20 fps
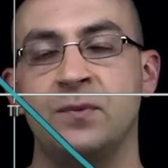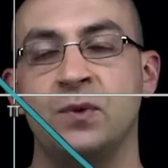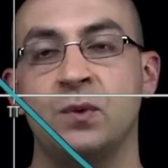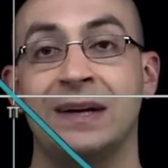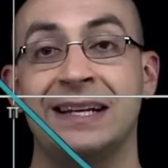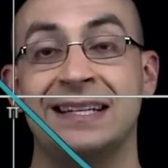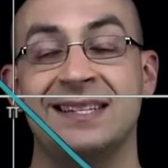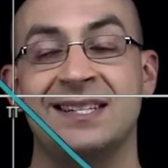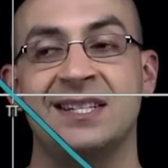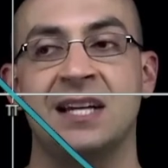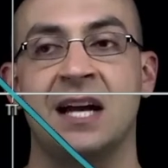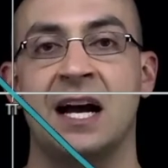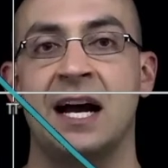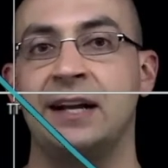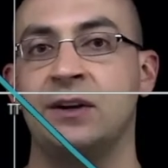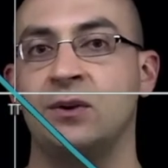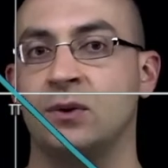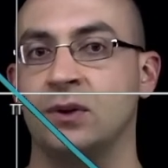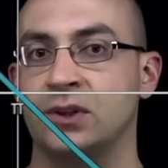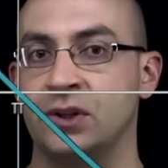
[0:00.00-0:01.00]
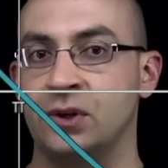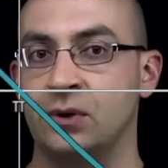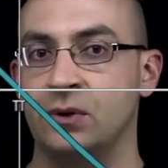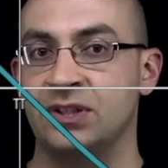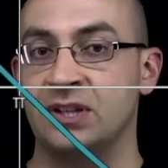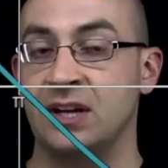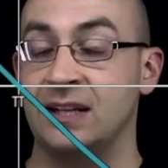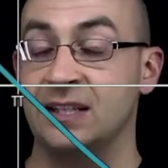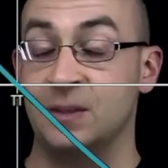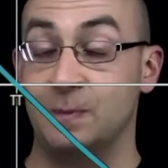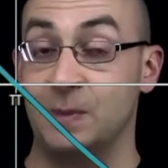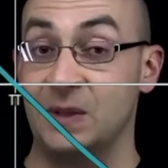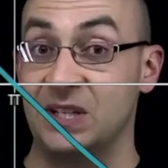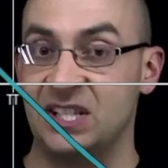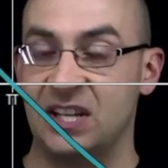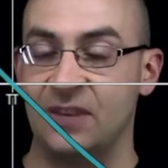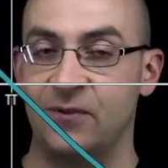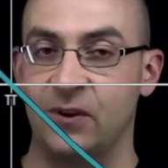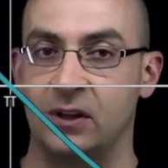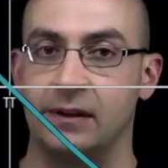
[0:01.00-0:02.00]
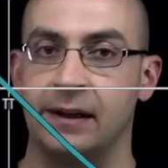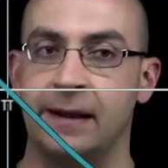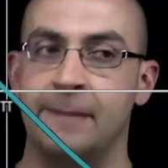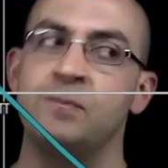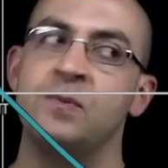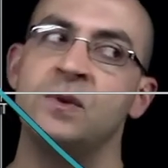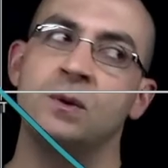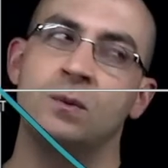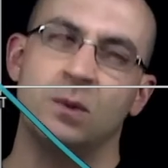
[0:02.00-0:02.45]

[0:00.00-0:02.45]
when it's sine or cosine specifically,